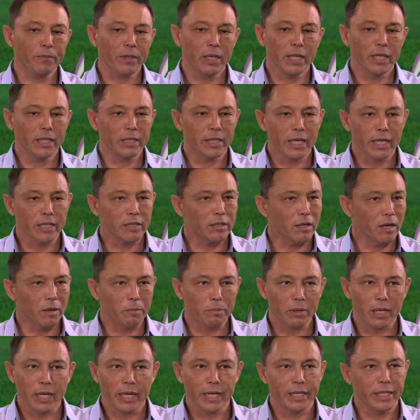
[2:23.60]
He's their star
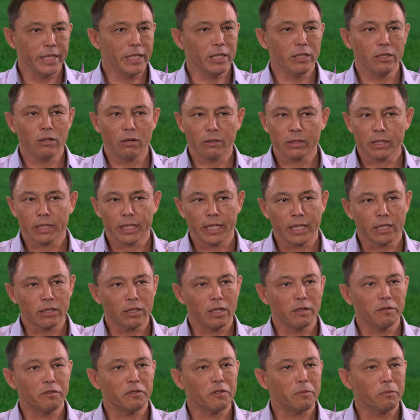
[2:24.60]
player and he knocks kicks
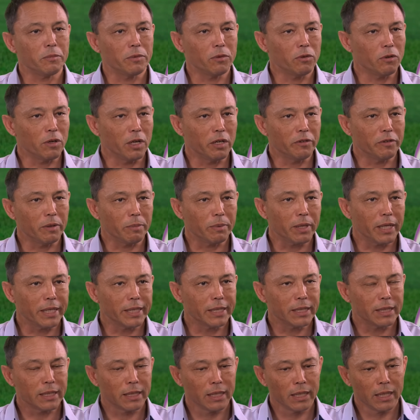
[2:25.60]
over from all over the
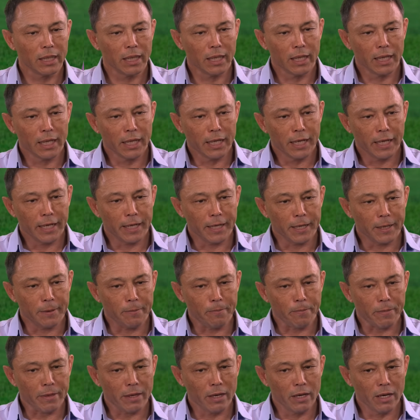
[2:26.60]
place.
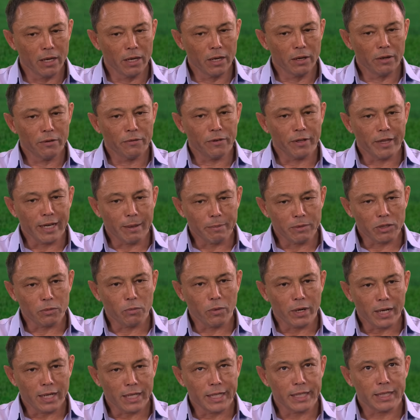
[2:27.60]
For them as
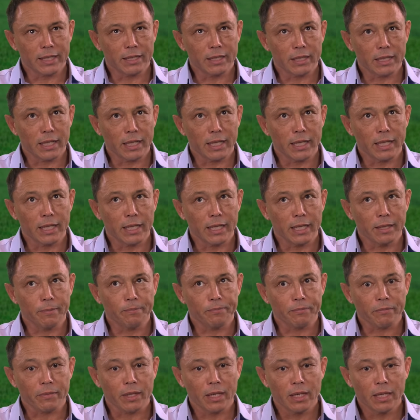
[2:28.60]
well, it's
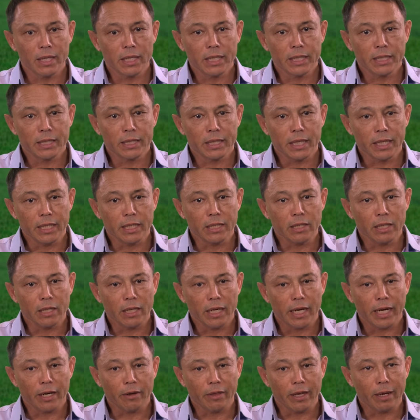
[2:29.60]
seeing
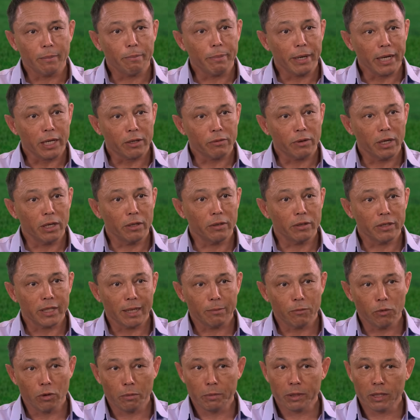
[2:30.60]
how their back row.
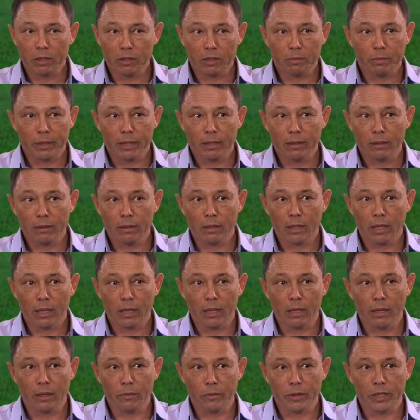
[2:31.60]
Sam Warburton's been
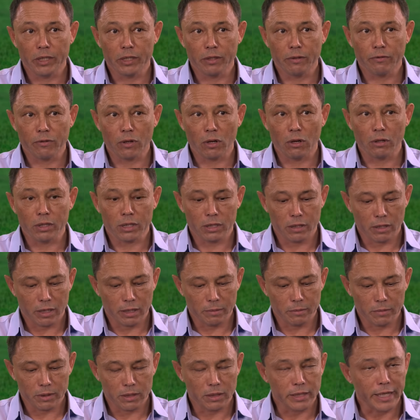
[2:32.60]
with injury for a lot of
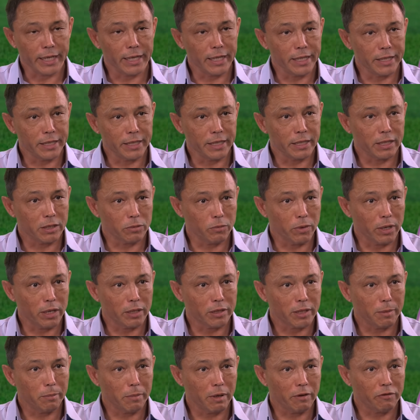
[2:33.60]
times. Dan Lydiate as well
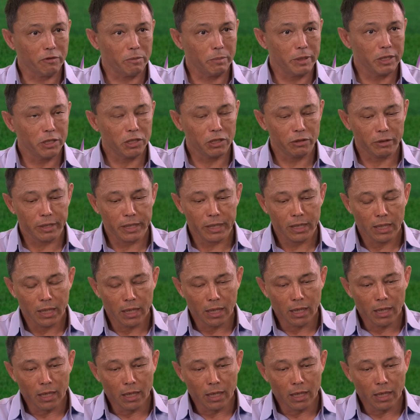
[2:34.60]
has come back from injury.